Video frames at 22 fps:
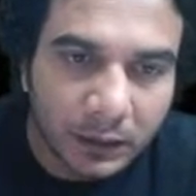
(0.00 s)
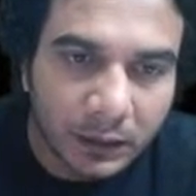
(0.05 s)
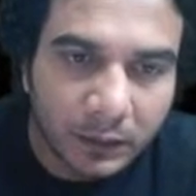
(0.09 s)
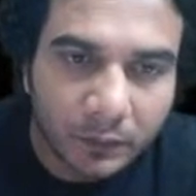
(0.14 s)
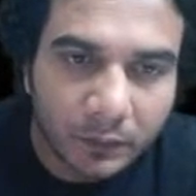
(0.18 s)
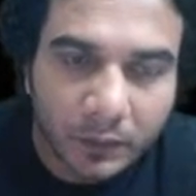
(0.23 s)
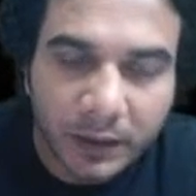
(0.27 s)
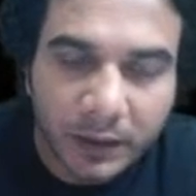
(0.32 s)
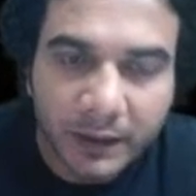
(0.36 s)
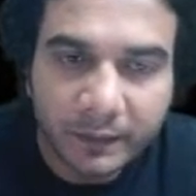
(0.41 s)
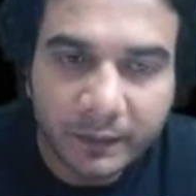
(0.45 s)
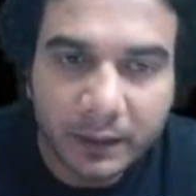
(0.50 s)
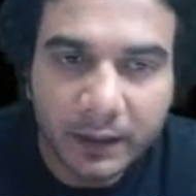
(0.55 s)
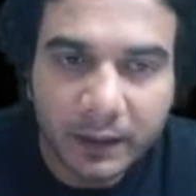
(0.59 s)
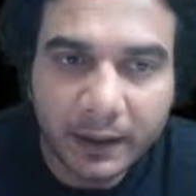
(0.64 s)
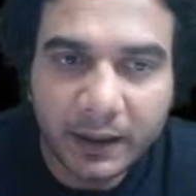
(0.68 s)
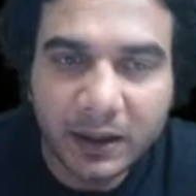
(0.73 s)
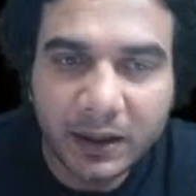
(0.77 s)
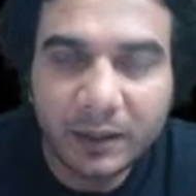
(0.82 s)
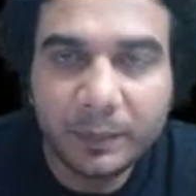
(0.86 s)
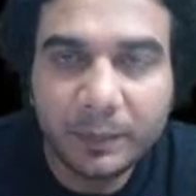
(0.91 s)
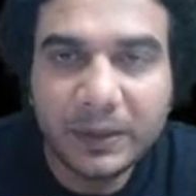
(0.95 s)
whatever
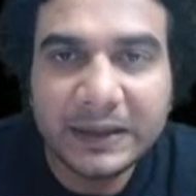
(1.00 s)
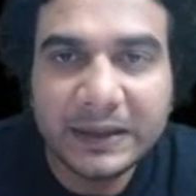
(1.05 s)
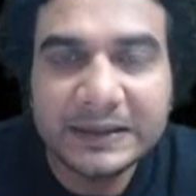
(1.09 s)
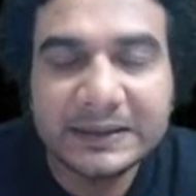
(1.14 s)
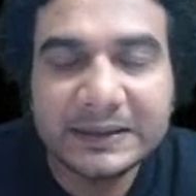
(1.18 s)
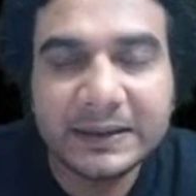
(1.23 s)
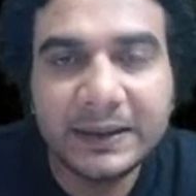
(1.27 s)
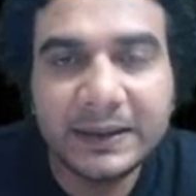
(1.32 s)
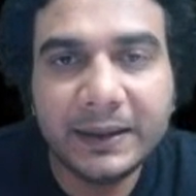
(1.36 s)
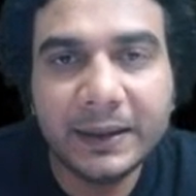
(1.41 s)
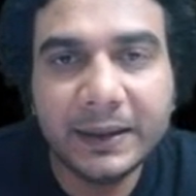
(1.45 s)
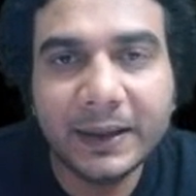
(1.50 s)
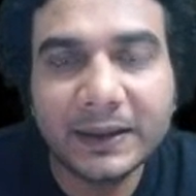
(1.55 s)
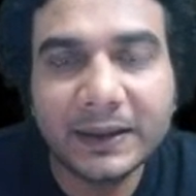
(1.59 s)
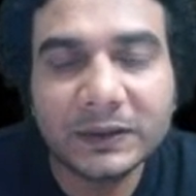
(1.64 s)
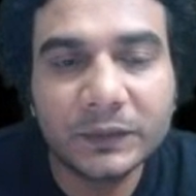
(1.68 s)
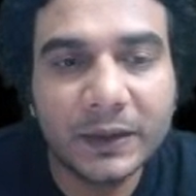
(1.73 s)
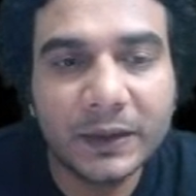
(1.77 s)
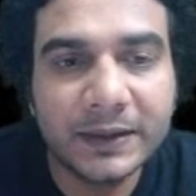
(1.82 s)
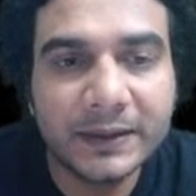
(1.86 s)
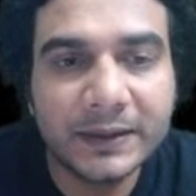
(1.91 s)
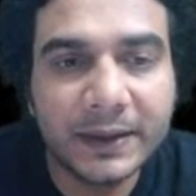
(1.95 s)
a, b, c,
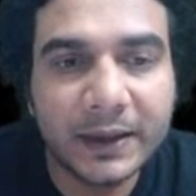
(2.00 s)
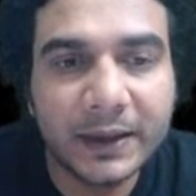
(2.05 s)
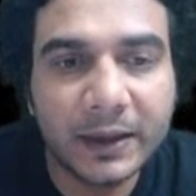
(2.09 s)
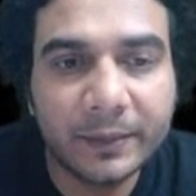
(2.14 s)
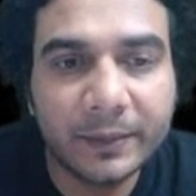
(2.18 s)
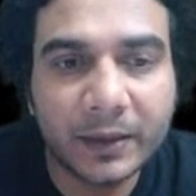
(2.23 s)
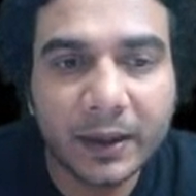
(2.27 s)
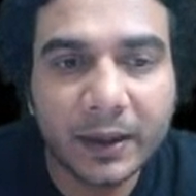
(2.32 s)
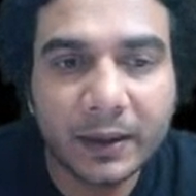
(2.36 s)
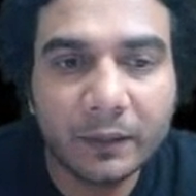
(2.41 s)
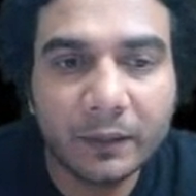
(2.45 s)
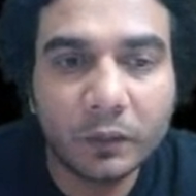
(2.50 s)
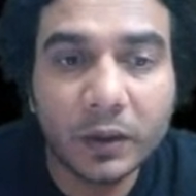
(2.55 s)
x, y, z, I am right.